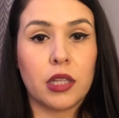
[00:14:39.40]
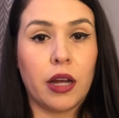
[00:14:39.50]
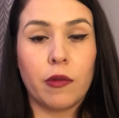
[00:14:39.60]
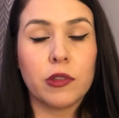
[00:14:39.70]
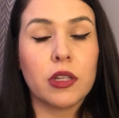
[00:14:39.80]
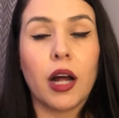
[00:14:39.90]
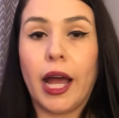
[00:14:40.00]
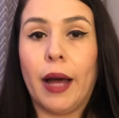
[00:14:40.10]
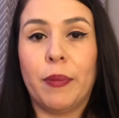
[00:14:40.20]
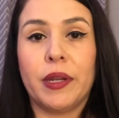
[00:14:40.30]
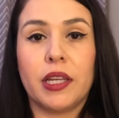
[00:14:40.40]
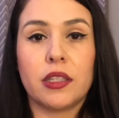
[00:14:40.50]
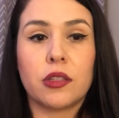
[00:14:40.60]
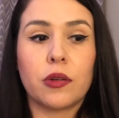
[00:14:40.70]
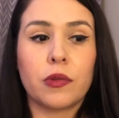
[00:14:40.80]
that was not happening.
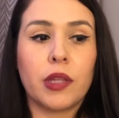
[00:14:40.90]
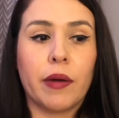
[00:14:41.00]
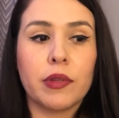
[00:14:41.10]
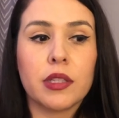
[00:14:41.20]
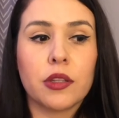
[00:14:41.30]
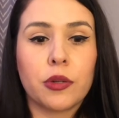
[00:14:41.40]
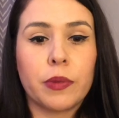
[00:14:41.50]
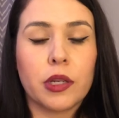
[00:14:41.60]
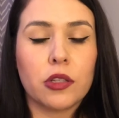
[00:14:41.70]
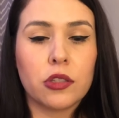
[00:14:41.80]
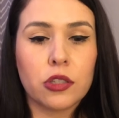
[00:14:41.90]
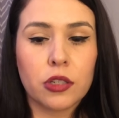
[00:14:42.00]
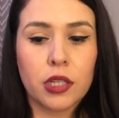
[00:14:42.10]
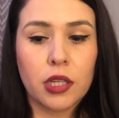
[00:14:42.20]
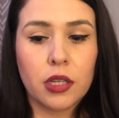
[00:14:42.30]
So that was a little bit
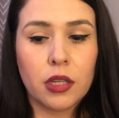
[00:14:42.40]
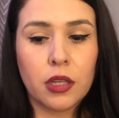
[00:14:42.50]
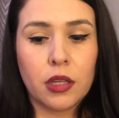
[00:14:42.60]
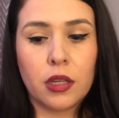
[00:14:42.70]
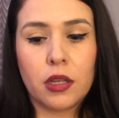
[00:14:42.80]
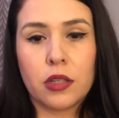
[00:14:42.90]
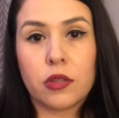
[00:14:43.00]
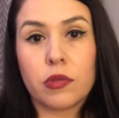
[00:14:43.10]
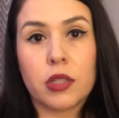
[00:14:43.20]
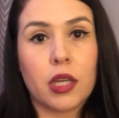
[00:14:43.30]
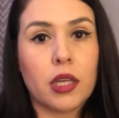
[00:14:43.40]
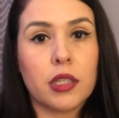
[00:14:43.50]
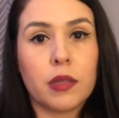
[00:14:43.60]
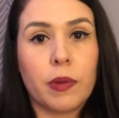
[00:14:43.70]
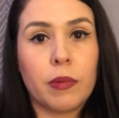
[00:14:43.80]
concerning. So it was like,
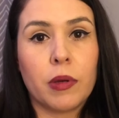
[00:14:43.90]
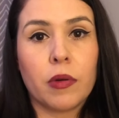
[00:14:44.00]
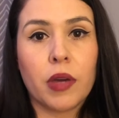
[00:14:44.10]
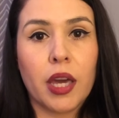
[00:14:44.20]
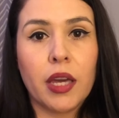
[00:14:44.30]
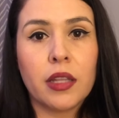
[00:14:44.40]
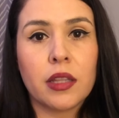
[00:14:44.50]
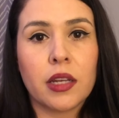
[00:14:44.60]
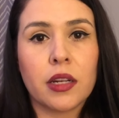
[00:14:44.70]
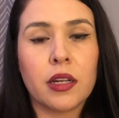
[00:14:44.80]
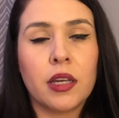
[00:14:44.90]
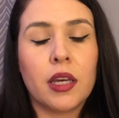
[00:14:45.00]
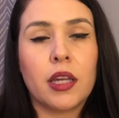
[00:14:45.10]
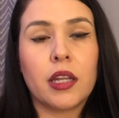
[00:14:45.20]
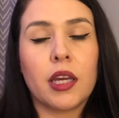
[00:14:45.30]
is a baby okay in there?
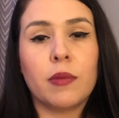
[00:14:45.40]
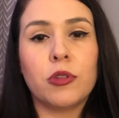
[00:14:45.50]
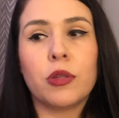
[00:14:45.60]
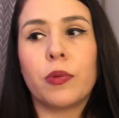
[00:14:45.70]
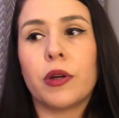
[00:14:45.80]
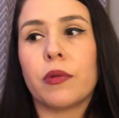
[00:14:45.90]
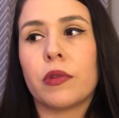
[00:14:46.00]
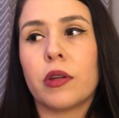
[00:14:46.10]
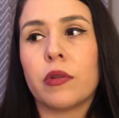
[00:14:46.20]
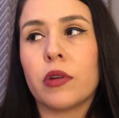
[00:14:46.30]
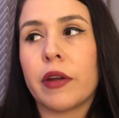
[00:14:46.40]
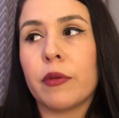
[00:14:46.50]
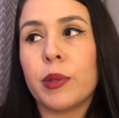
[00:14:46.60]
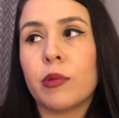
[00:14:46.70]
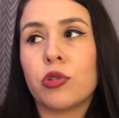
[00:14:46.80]
And it came to the point where
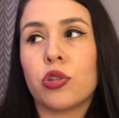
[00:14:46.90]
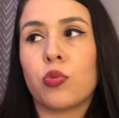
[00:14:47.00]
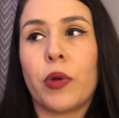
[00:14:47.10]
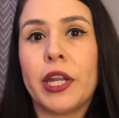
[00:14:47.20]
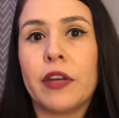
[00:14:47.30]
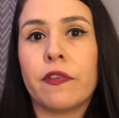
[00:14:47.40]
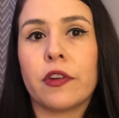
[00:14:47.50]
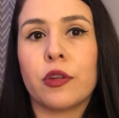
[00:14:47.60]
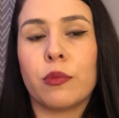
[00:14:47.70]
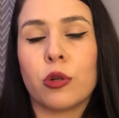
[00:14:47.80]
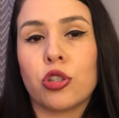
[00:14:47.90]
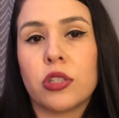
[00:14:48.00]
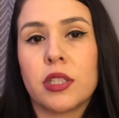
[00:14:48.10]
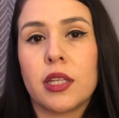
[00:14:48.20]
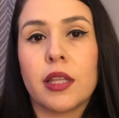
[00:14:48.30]
everybody was just waiting for an
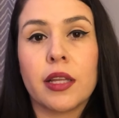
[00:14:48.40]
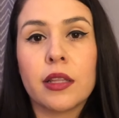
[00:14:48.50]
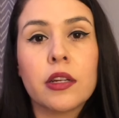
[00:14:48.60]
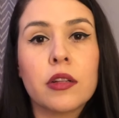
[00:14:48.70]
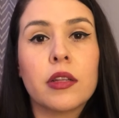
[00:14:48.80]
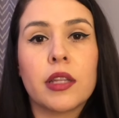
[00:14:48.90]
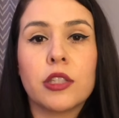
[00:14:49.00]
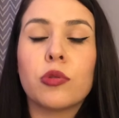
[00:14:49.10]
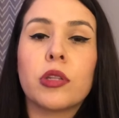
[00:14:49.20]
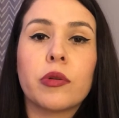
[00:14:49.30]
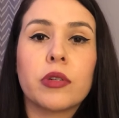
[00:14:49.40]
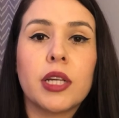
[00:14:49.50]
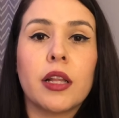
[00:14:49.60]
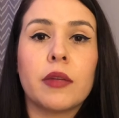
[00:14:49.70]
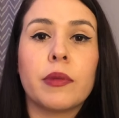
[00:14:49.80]
emergency. Like literally, that's what they were
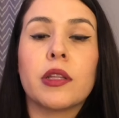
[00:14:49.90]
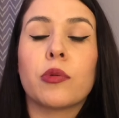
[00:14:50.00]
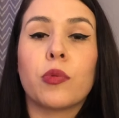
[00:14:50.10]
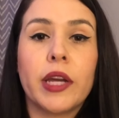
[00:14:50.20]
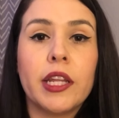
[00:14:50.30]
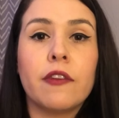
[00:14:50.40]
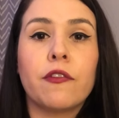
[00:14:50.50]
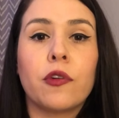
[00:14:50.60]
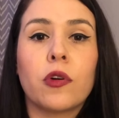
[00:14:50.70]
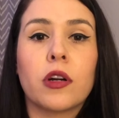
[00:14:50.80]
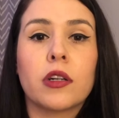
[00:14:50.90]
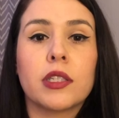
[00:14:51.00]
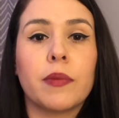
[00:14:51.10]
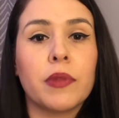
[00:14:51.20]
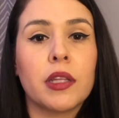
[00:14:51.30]
telling me. They're waiting for
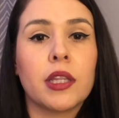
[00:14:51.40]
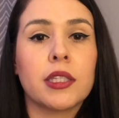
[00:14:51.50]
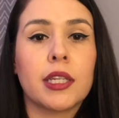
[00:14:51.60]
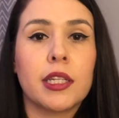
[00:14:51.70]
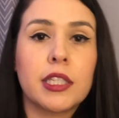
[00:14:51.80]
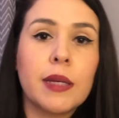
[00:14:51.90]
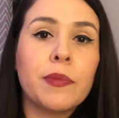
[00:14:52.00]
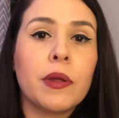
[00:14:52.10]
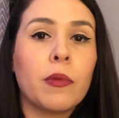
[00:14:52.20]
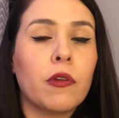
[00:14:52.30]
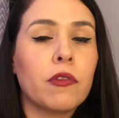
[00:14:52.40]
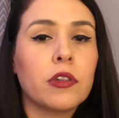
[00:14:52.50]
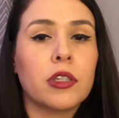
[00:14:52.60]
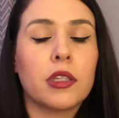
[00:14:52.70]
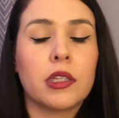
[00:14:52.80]
something that's gonna tip them over
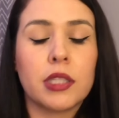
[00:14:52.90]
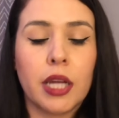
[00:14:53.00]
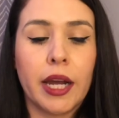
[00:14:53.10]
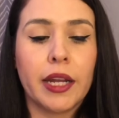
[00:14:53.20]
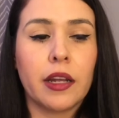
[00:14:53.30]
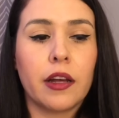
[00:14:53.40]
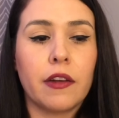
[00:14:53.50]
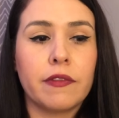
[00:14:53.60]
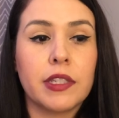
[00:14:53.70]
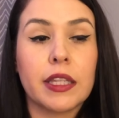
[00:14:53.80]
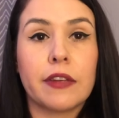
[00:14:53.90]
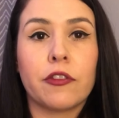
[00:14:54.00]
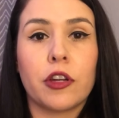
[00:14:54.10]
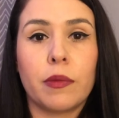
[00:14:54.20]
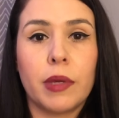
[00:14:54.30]
to the side of
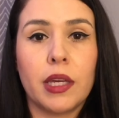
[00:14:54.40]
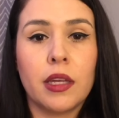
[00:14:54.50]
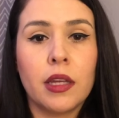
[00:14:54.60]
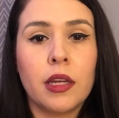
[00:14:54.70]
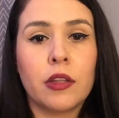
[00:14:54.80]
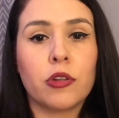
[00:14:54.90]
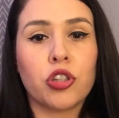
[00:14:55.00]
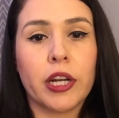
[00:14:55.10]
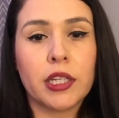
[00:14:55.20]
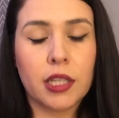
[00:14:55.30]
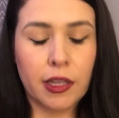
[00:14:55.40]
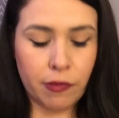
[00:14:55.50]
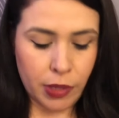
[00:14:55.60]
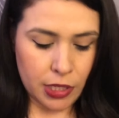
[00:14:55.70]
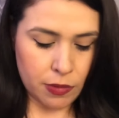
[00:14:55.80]
delivering me. They're trying to give
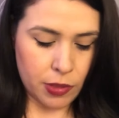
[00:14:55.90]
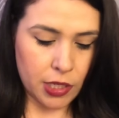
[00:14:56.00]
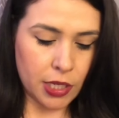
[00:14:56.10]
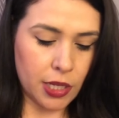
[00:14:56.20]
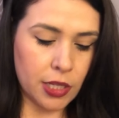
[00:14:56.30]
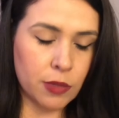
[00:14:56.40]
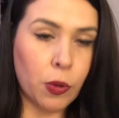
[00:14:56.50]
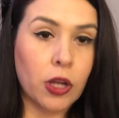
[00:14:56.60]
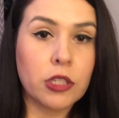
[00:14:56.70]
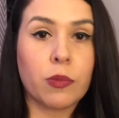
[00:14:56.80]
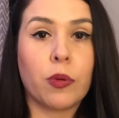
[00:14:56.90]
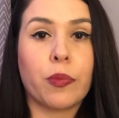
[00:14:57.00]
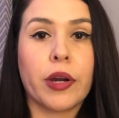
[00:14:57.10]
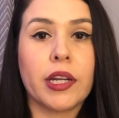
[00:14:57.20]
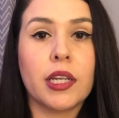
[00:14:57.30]
me as many days possible
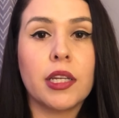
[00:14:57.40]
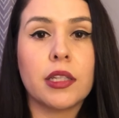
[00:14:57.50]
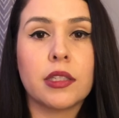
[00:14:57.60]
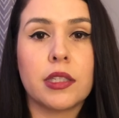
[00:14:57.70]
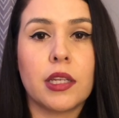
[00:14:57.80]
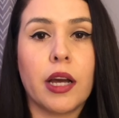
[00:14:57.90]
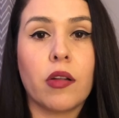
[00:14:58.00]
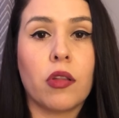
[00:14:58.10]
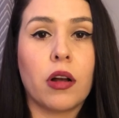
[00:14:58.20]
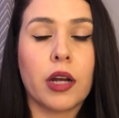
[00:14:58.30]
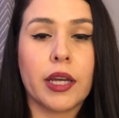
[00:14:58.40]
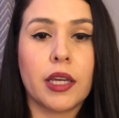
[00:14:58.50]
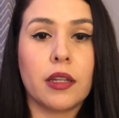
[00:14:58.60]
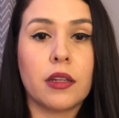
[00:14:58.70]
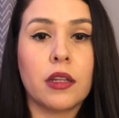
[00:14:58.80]
pregnant and seeing how long I
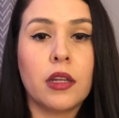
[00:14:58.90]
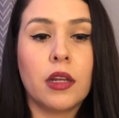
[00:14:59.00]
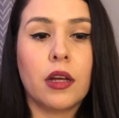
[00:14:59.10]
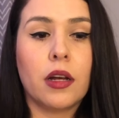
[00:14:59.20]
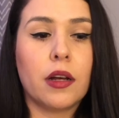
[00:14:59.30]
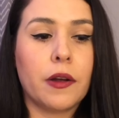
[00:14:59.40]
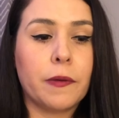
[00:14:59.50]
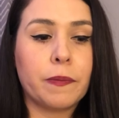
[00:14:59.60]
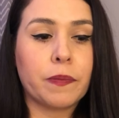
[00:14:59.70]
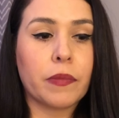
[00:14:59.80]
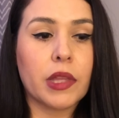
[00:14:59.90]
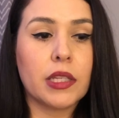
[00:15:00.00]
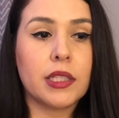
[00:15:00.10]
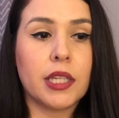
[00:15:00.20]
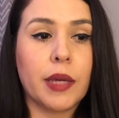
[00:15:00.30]
can
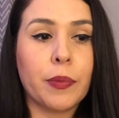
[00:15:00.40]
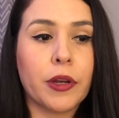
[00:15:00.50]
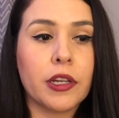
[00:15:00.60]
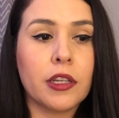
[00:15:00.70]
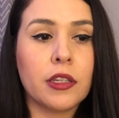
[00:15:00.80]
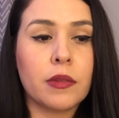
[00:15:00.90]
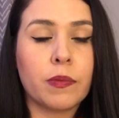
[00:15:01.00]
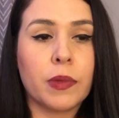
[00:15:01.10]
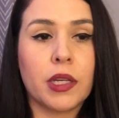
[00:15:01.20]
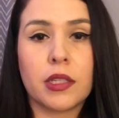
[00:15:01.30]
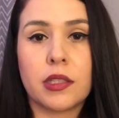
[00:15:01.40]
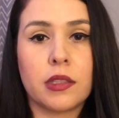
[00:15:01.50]
stay pregnant, because